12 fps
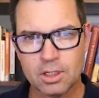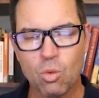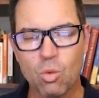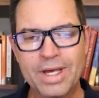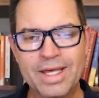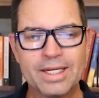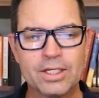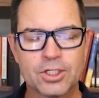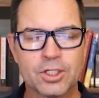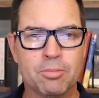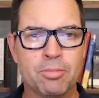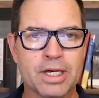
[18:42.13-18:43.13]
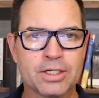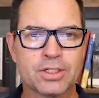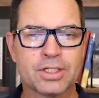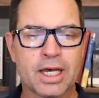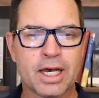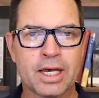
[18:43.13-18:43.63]
When is the best
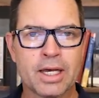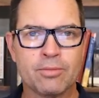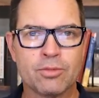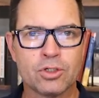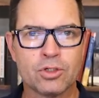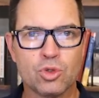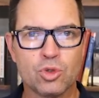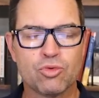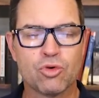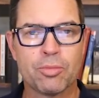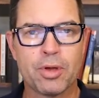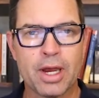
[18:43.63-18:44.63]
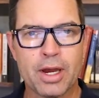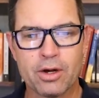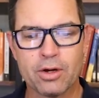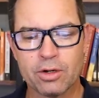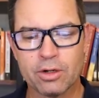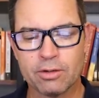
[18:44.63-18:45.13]
time to
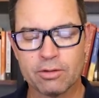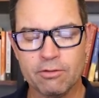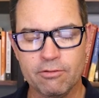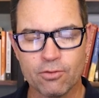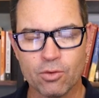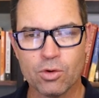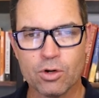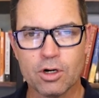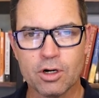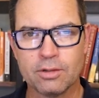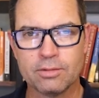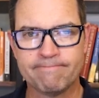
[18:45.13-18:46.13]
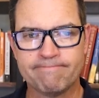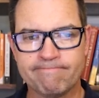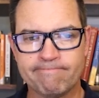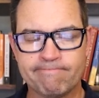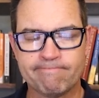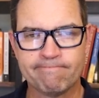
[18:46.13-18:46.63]
prepare for
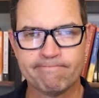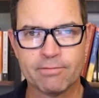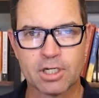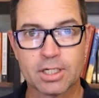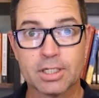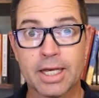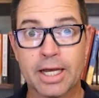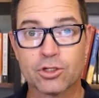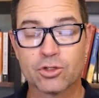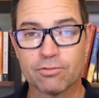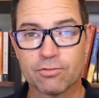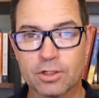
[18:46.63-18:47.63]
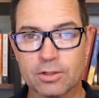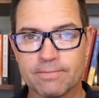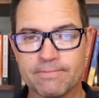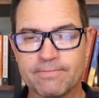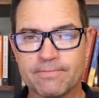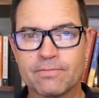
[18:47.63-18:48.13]
a catastrophe?
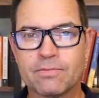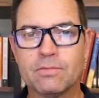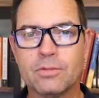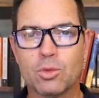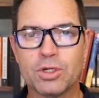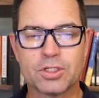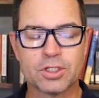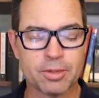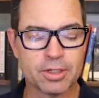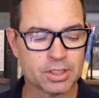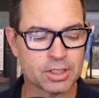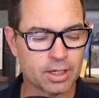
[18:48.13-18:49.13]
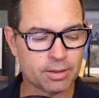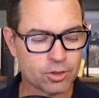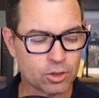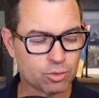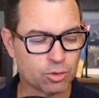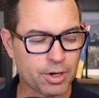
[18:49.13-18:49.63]
When's the best time
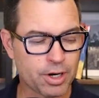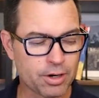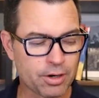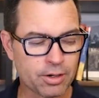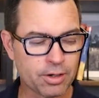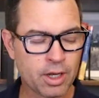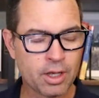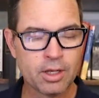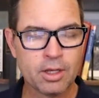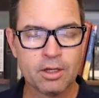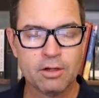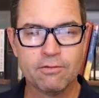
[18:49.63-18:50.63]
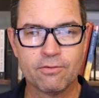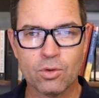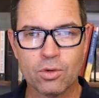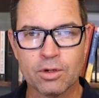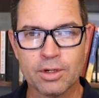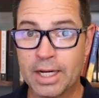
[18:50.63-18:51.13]
to prepare
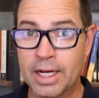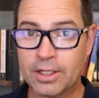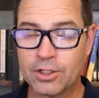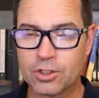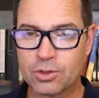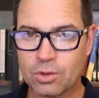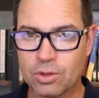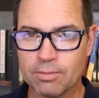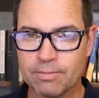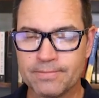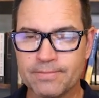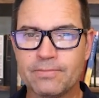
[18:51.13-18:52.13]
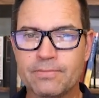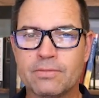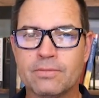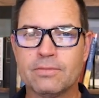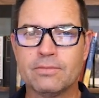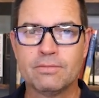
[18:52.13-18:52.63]
for an ice storm?
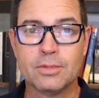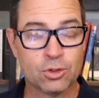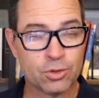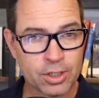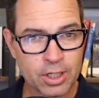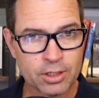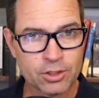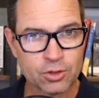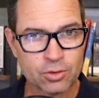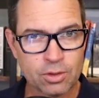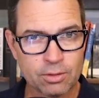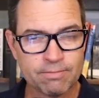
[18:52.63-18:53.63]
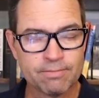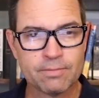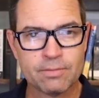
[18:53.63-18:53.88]
During the ice storm